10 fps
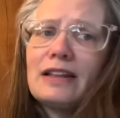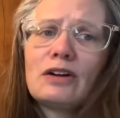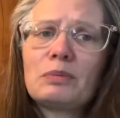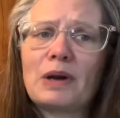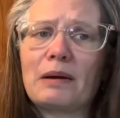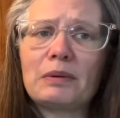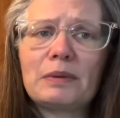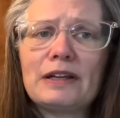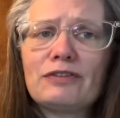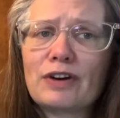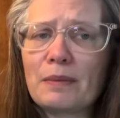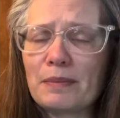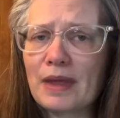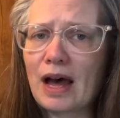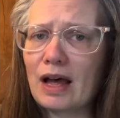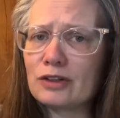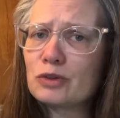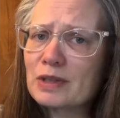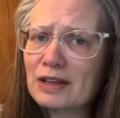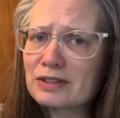they're probably from
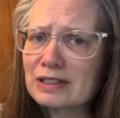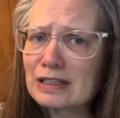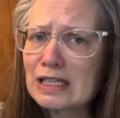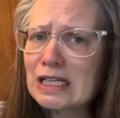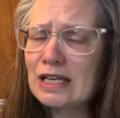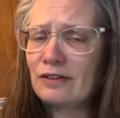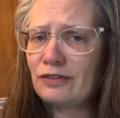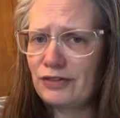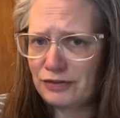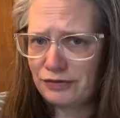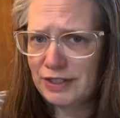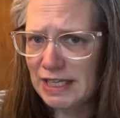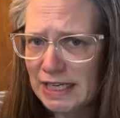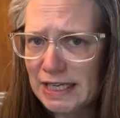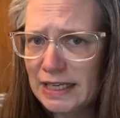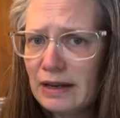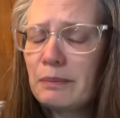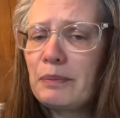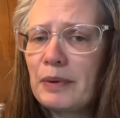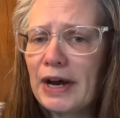
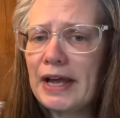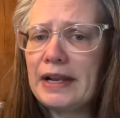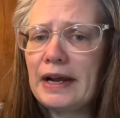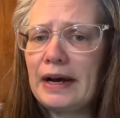2015, but